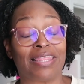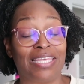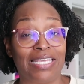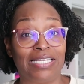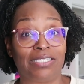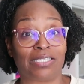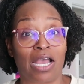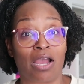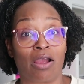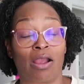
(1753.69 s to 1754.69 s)
These
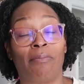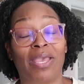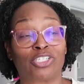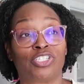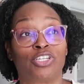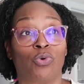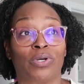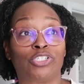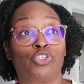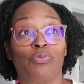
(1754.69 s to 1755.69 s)
are, I'm actually
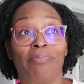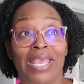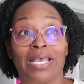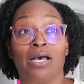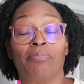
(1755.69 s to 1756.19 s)
going to make